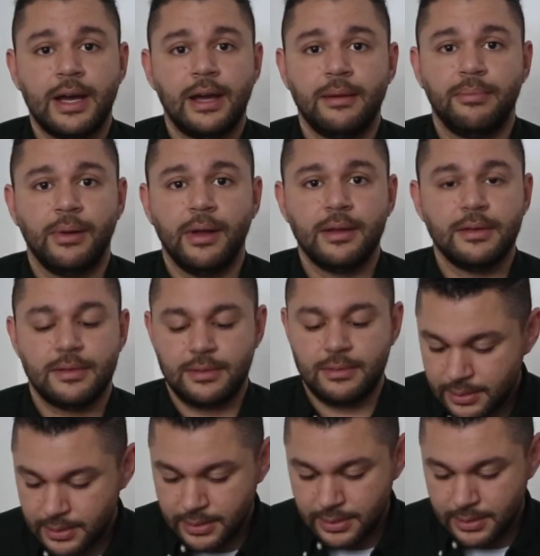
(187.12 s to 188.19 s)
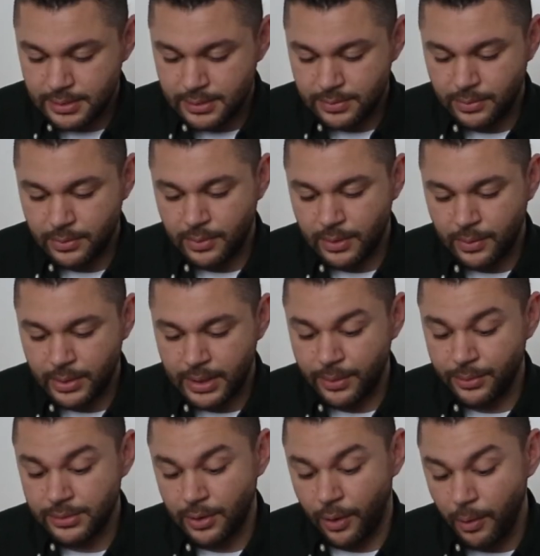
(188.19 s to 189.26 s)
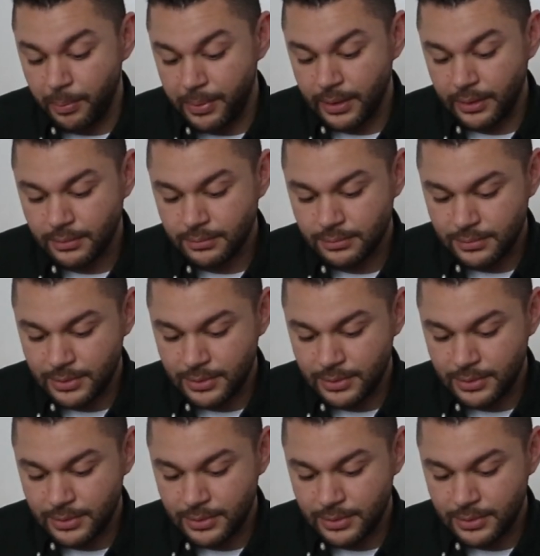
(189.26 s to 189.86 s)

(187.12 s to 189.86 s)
9 Plus. This is what I was hoping,